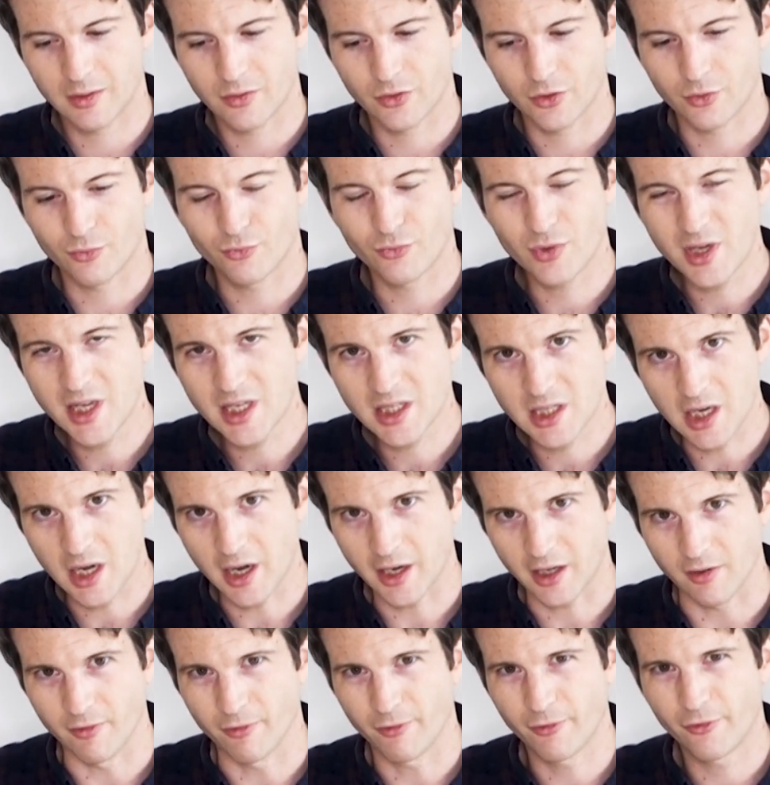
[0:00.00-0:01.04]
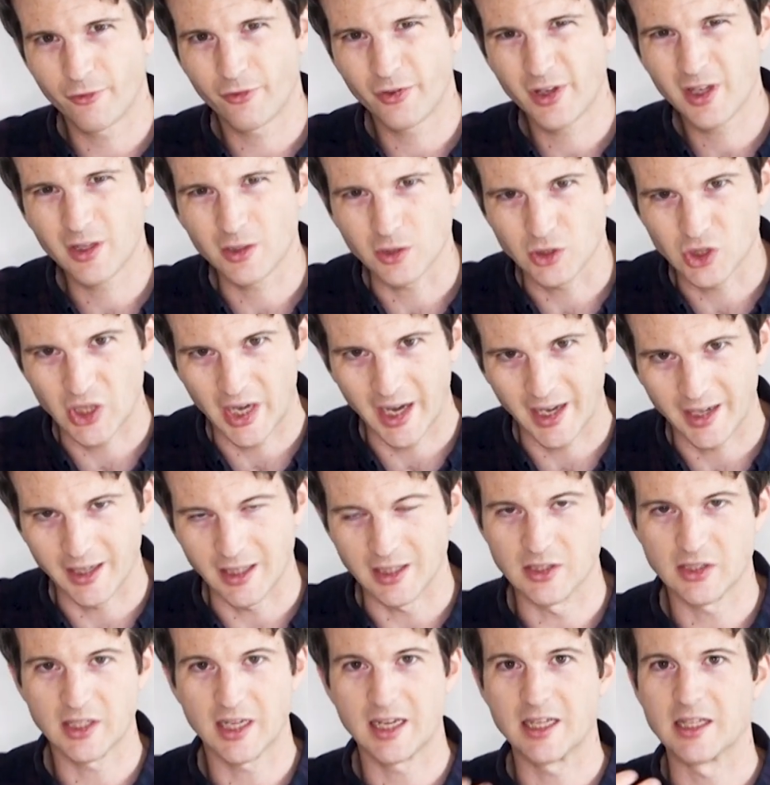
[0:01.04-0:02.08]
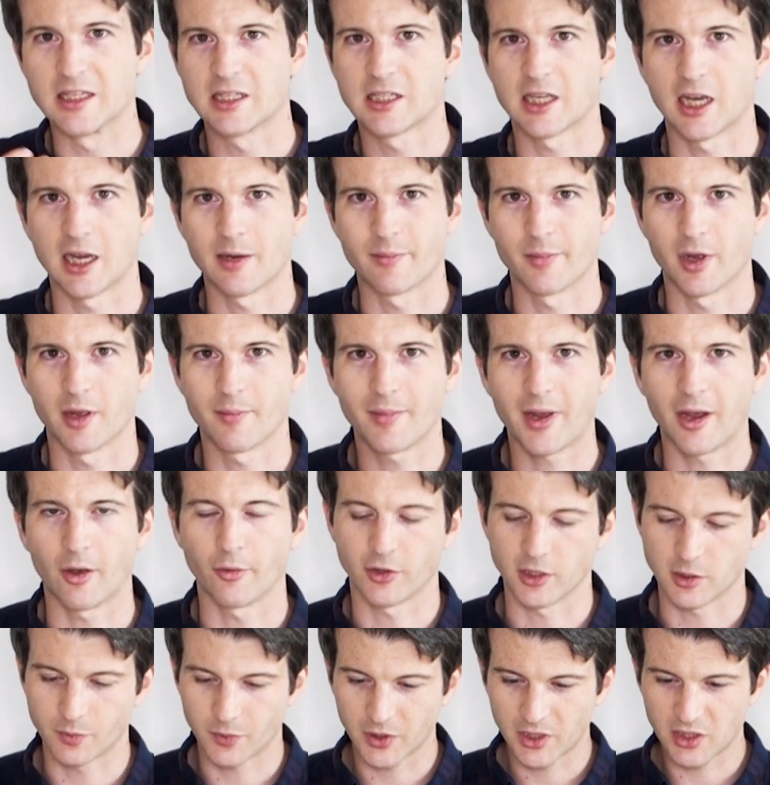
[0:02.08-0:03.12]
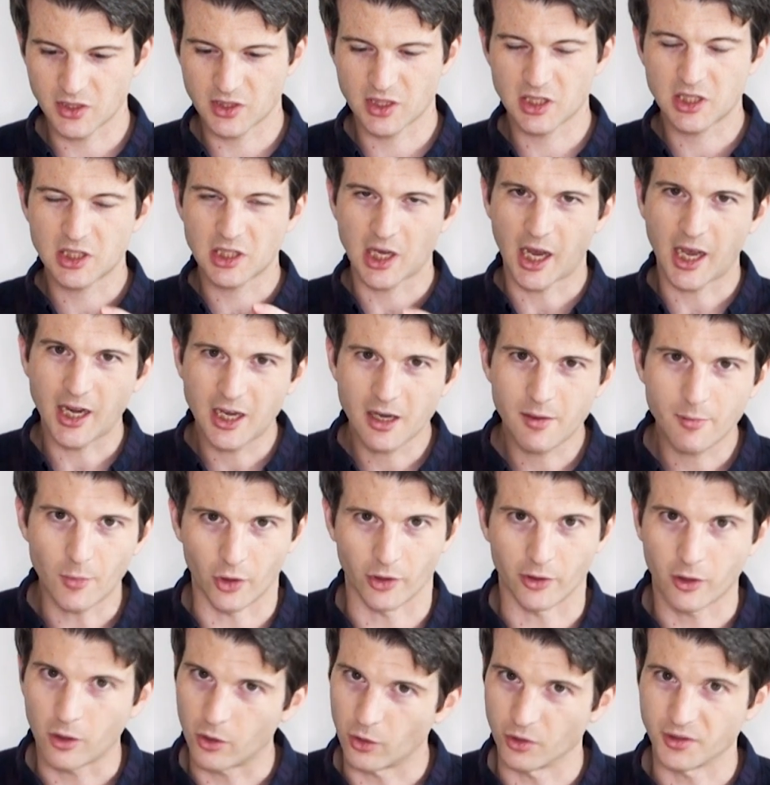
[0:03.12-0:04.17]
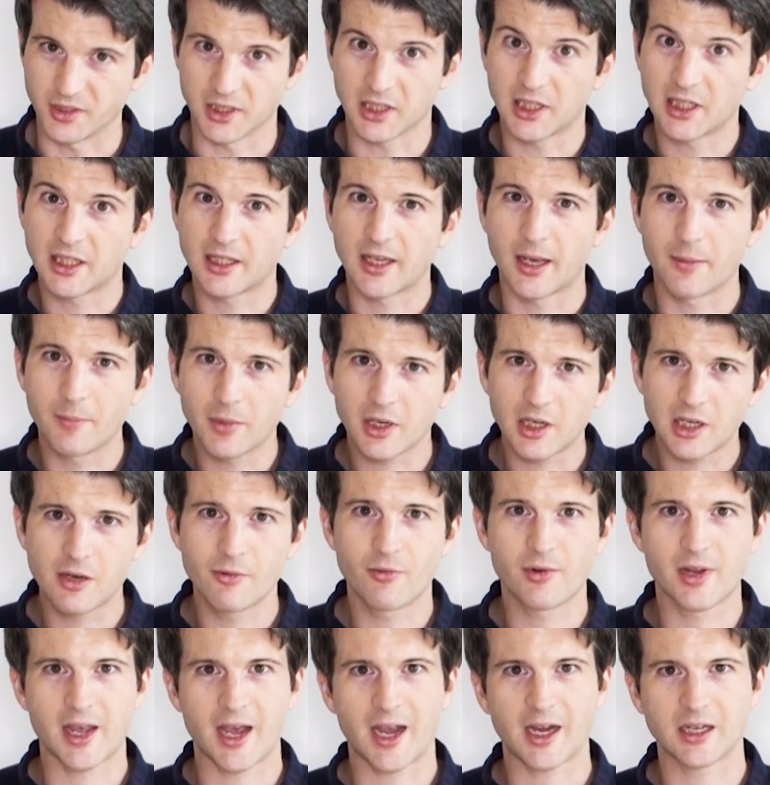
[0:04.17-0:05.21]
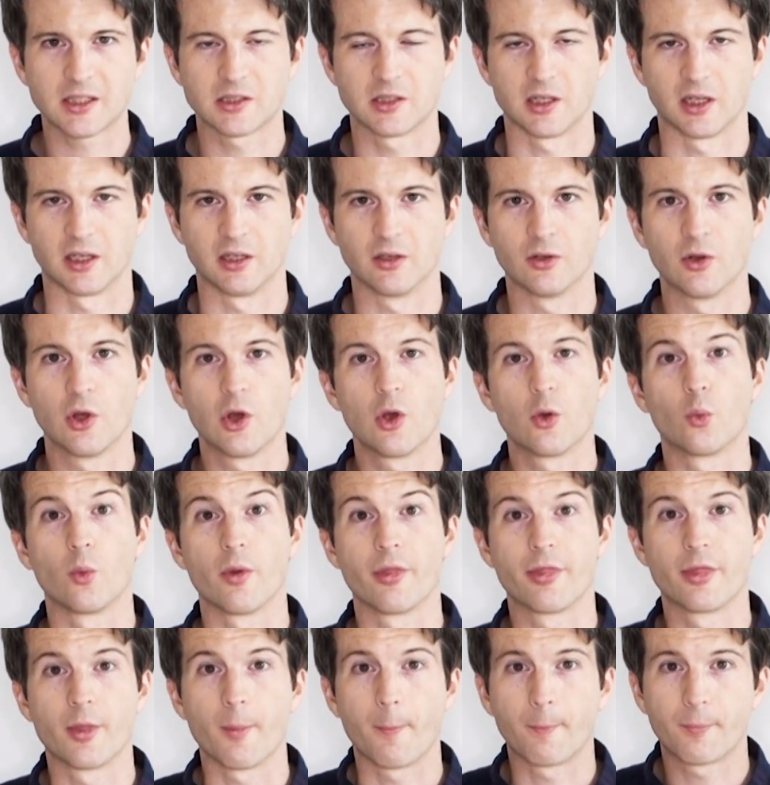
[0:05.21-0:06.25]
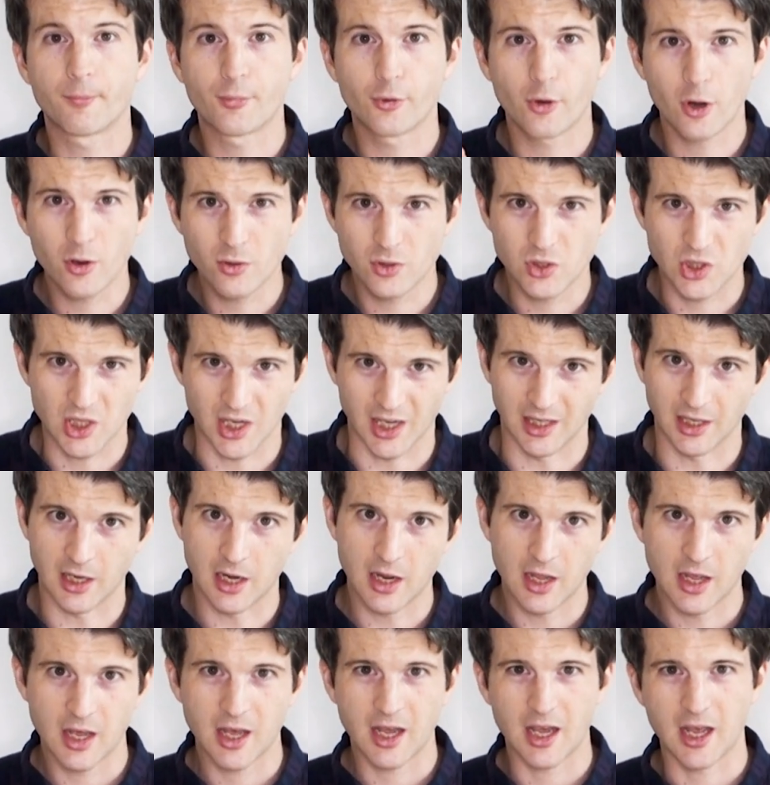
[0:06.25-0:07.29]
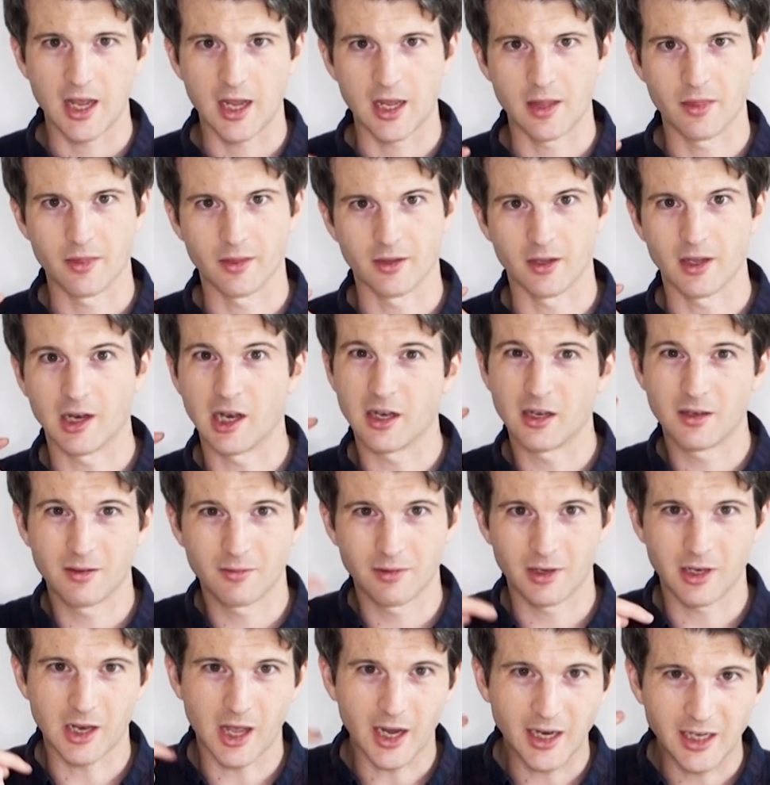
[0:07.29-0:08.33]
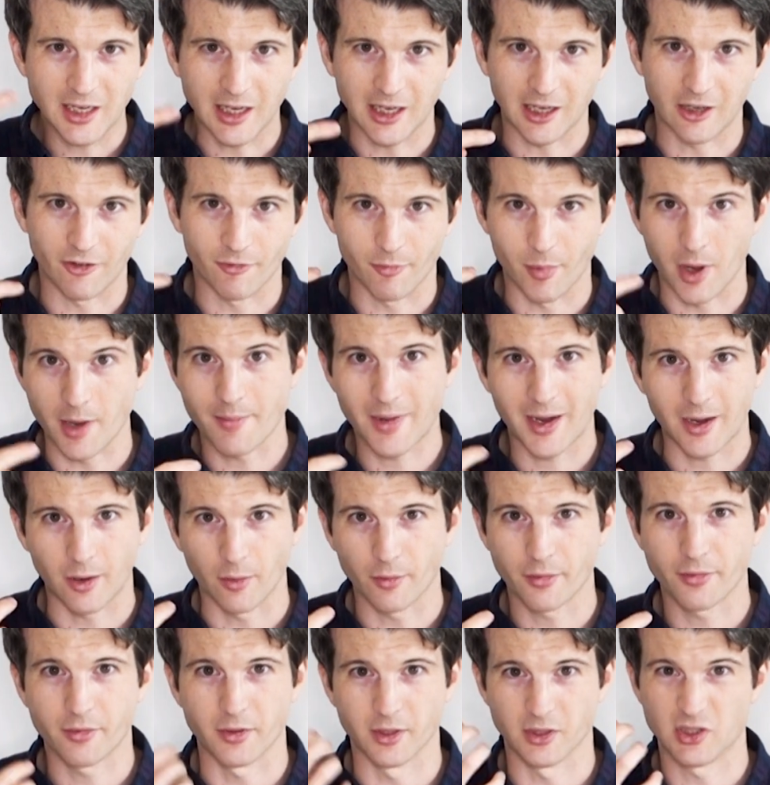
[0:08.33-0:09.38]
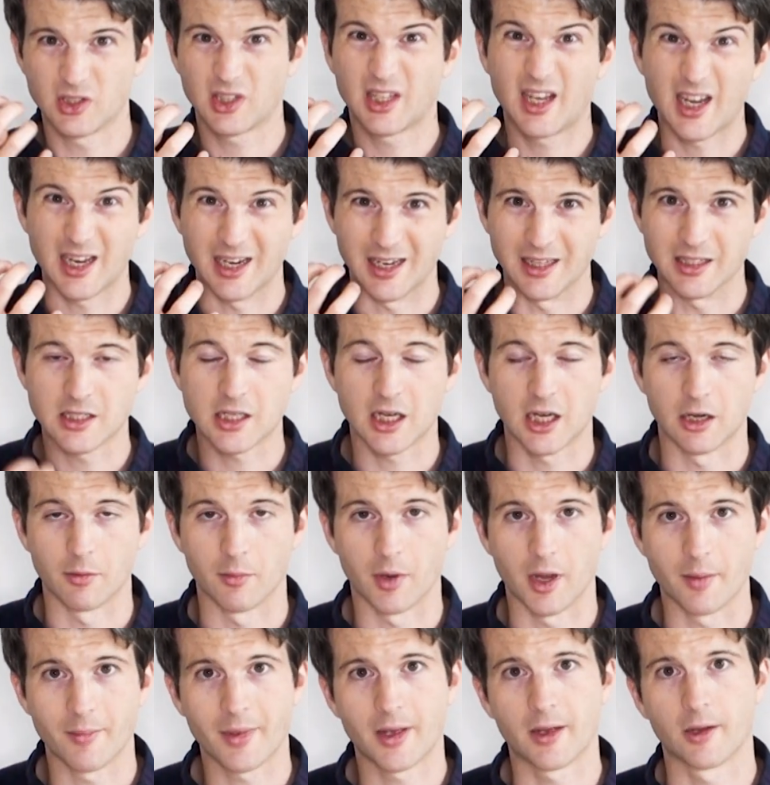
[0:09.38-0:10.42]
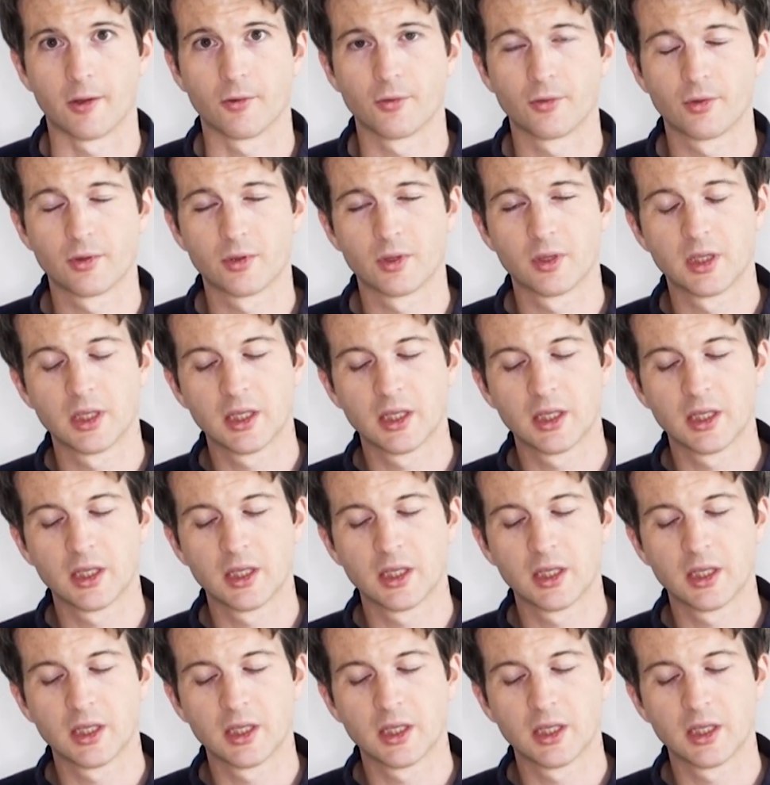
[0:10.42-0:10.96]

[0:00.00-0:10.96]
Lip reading: the reason I can feel tannins inside my mouth is because the tannin molecules are chemically reacting with the protein in the lining of my mouth, the skin inside my mouth.